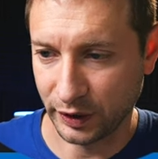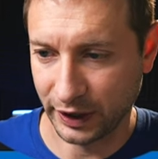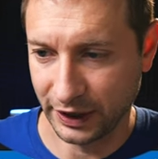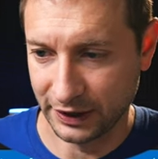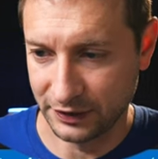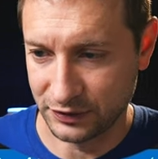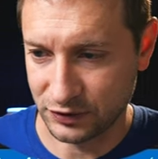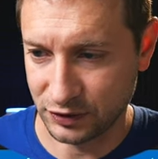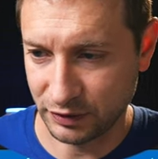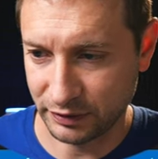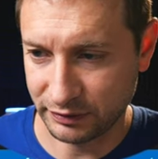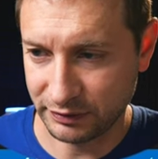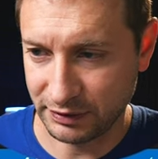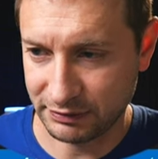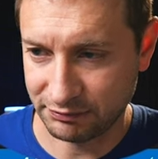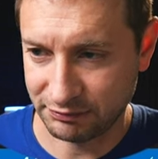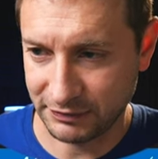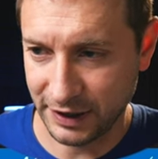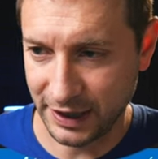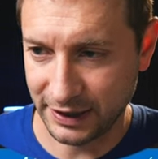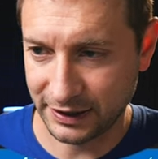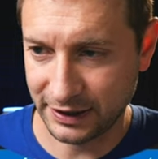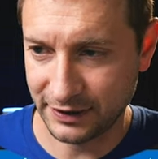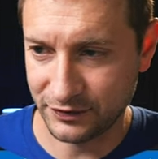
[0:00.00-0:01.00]
Okay, so
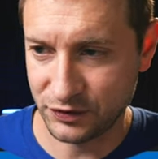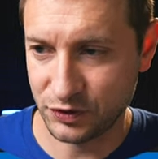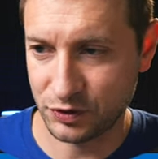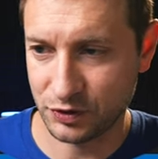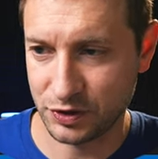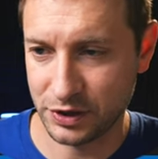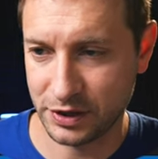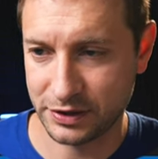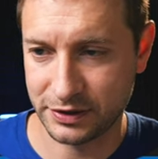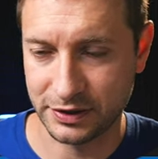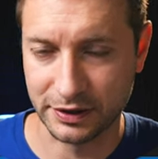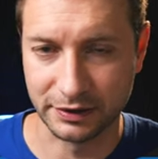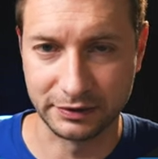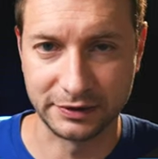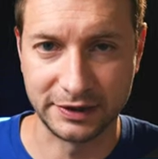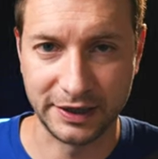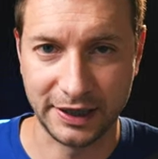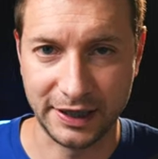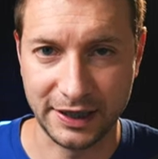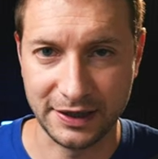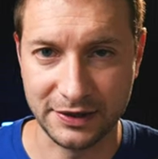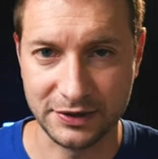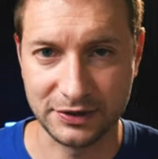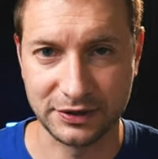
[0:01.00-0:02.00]
that gives you just a
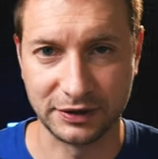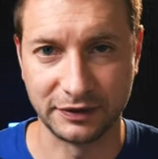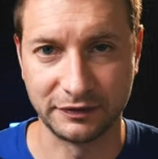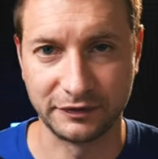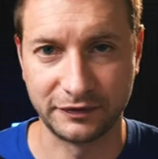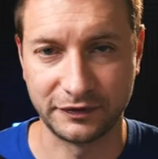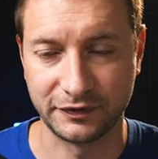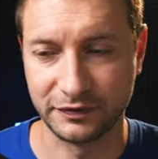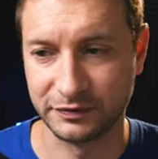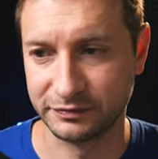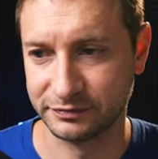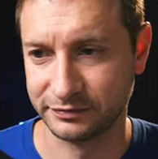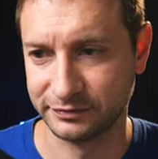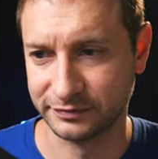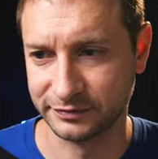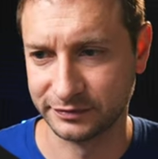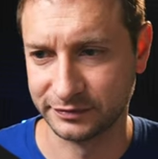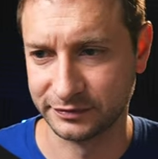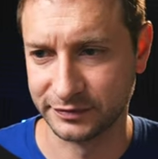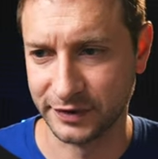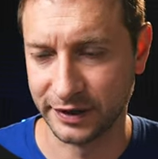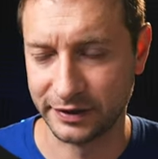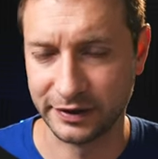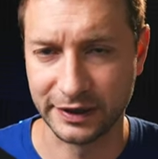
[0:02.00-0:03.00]
taste of
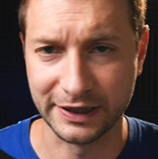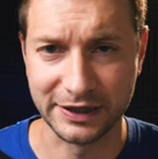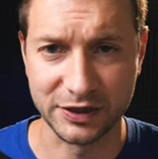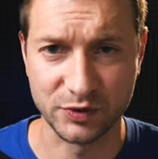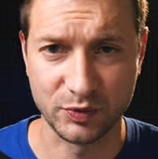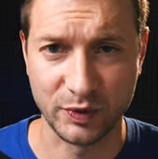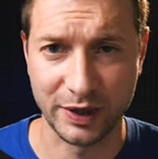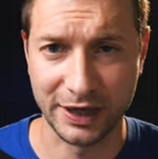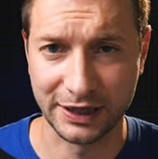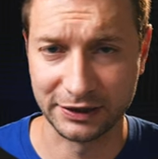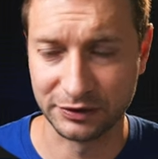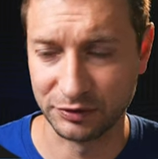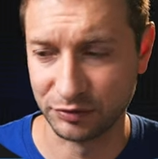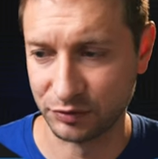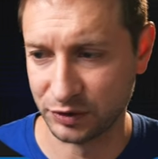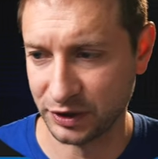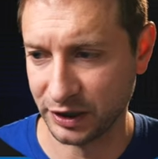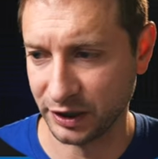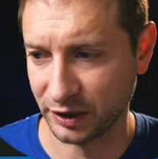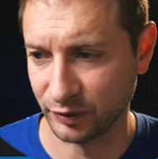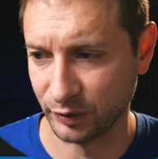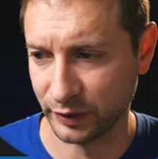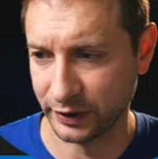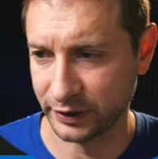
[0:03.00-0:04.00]
the things we had to
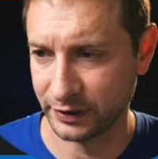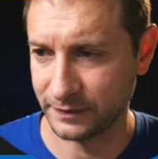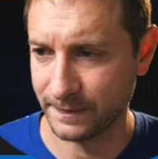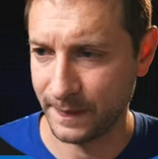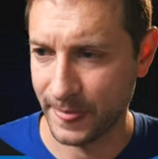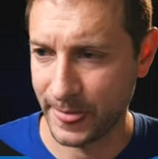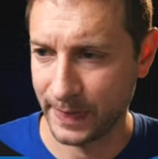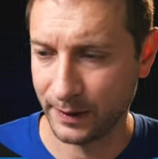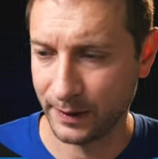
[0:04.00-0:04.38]
deal with.